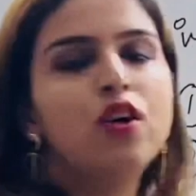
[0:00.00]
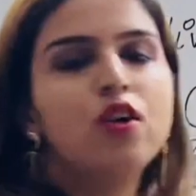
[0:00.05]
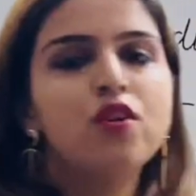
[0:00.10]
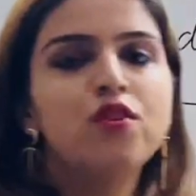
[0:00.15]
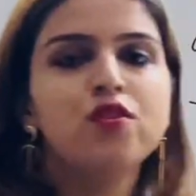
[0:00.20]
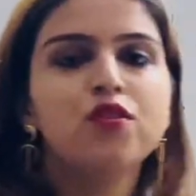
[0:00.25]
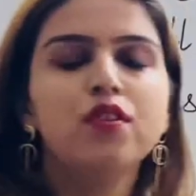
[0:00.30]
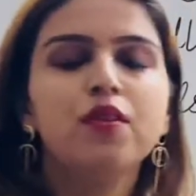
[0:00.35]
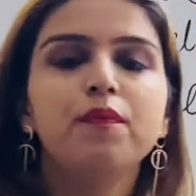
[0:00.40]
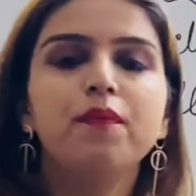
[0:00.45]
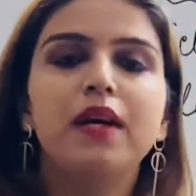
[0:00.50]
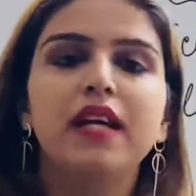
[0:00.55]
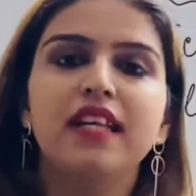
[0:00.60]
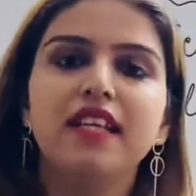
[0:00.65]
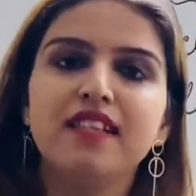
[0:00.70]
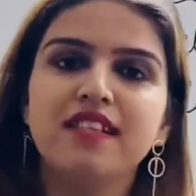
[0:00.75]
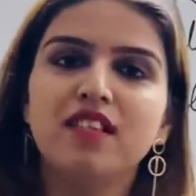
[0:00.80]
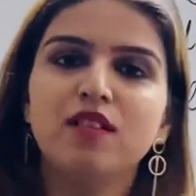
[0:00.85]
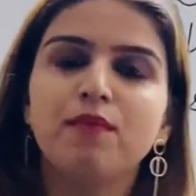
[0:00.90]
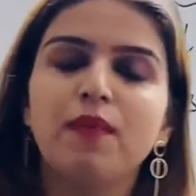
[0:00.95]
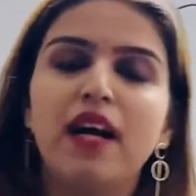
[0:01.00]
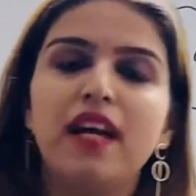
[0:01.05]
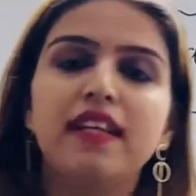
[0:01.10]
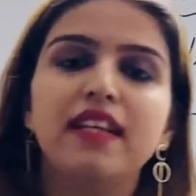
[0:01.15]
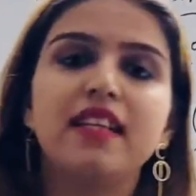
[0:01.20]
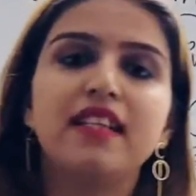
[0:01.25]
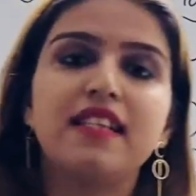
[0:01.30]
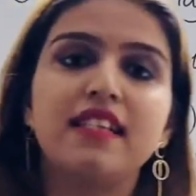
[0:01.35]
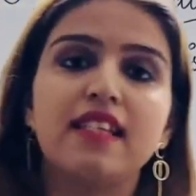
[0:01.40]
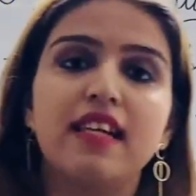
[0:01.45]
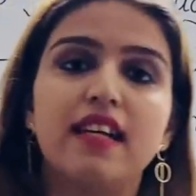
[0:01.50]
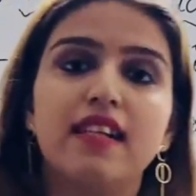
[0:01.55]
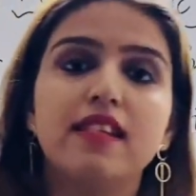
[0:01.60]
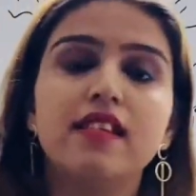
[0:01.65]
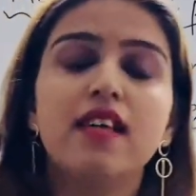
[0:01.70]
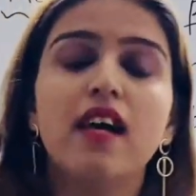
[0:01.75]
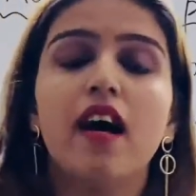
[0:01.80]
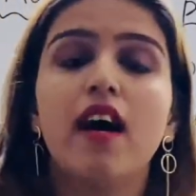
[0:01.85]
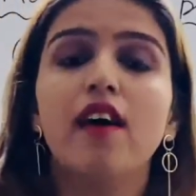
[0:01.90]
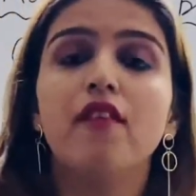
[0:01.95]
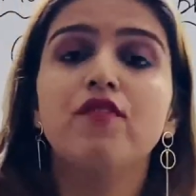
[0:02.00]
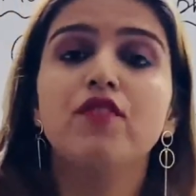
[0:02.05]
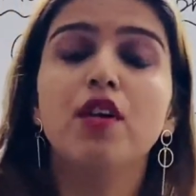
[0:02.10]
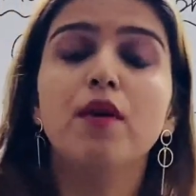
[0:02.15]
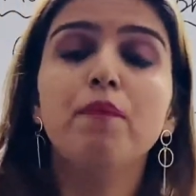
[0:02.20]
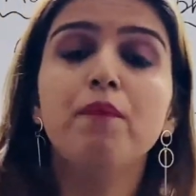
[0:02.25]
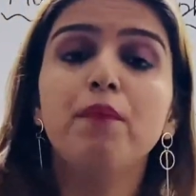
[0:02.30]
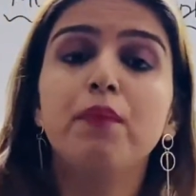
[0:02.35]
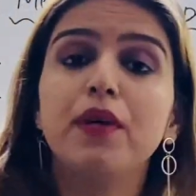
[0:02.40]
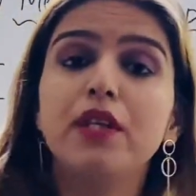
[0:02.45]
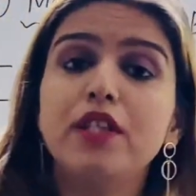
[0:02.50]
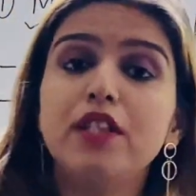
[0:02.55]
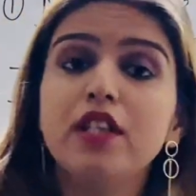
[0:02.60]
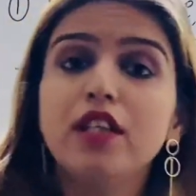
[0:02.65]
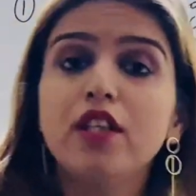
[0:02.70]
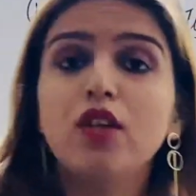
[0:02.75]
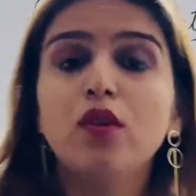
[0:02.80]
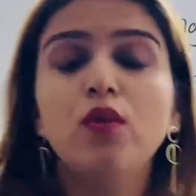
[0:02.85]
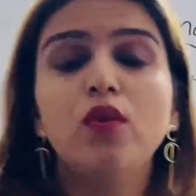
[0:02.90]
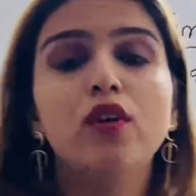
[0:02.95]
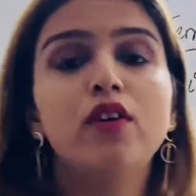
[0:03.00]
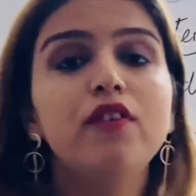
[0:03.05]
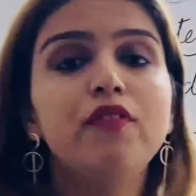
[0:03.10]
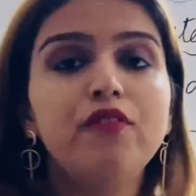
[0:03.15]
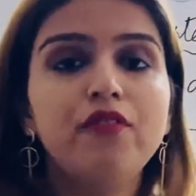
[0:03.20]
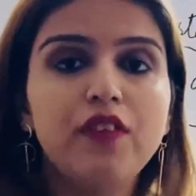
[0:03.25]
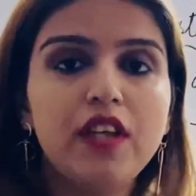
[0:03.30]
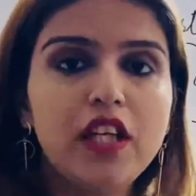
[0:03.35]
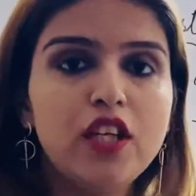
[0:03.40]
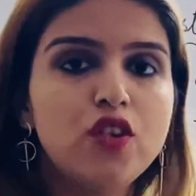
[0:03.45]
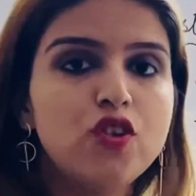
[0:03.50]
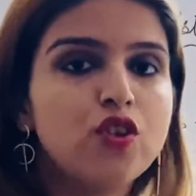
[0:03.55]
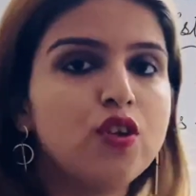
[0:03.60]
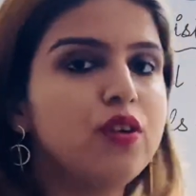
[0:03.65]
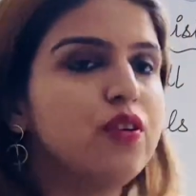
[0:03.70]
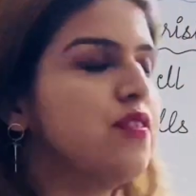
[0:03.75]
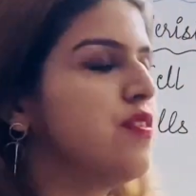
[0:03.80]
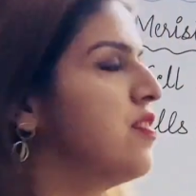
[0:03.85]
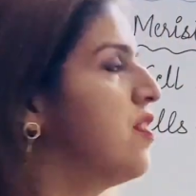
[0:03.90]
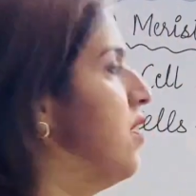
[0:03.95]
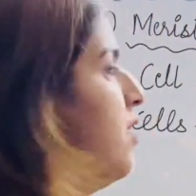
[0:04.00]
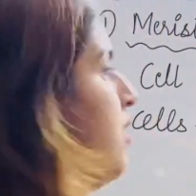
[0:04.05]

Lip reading: So the meristematic cells have some particular features.